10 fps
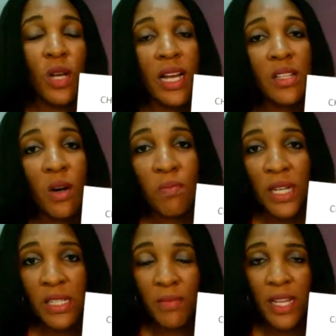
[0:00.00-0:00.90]
You look at
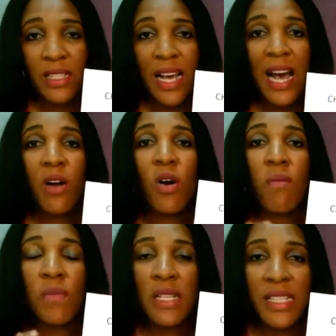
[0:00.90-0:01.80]
commitment. How
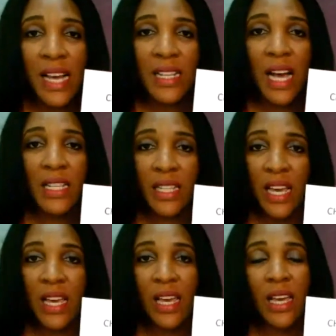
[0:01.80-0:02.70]
committed are
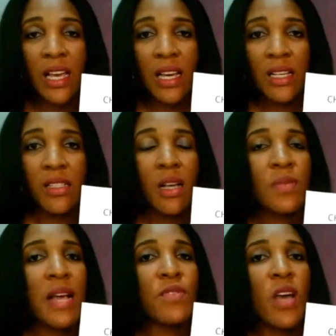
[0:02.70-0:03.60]
they?
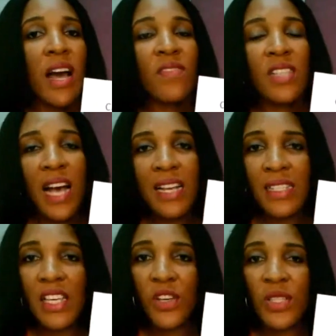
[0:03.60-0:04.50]
Sometimes you have
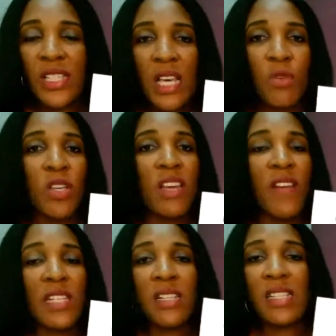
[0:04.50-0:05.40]
tasks in your team, you give
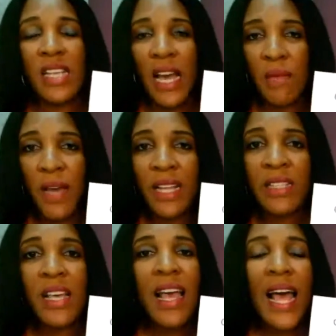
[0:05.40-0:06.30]
out
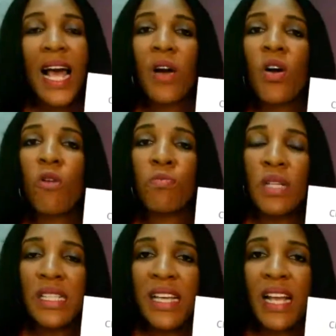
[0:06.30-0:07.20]
assignments. How
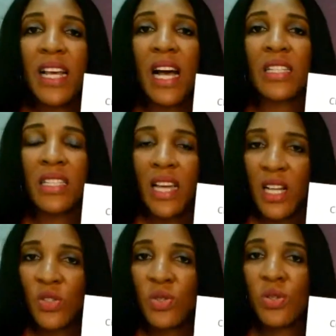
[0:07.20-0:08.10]
committed are
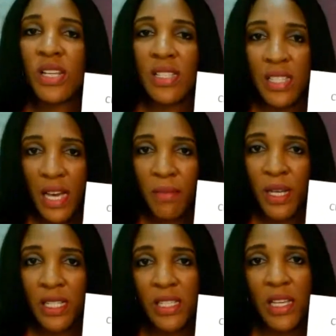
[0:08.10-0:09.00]
they to those
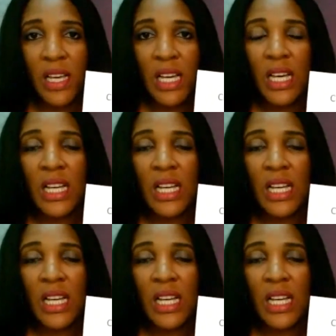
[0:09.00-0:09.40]
assignments?